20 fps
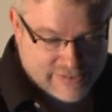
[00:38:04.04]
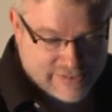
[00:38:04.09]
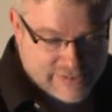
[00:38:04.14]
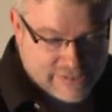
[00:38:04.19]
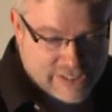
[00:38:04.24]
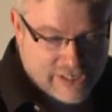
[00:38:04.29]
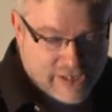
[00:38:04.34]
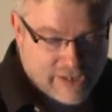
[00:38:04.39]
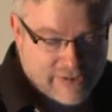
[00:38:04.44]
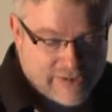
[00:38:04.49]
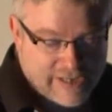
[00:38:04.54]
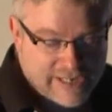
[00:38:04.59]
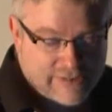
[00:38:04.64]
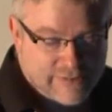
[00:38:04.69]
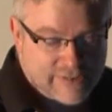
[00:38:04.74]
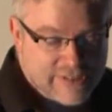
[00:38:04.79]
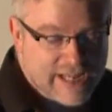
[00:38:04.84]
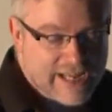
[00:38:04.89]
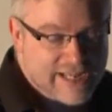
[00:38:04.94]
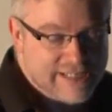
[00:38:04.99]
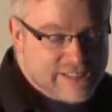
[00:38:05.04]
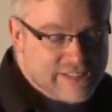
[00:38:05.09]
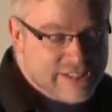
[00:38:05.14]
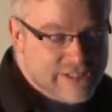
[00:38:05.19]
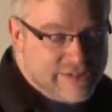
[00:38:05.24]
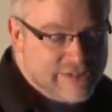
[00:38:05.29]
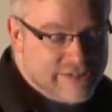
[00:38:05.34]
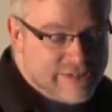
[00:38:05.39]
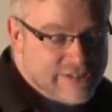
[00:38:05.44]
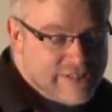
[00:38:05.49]
So I would like
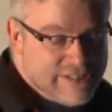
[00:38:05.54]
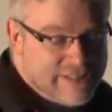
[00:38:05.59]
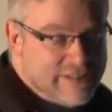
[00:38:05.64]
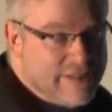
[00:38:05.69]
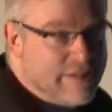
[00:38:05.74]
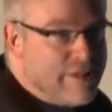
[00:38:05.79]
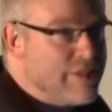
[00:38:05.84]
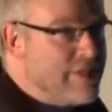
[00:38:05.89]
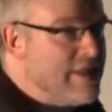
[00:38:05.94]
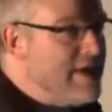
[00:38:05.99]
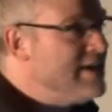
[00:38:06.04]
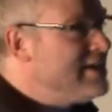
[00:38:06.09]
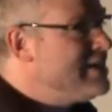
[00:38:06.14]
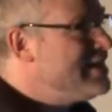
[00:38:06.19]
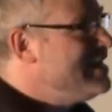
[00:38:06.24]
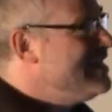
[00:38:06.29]
to thank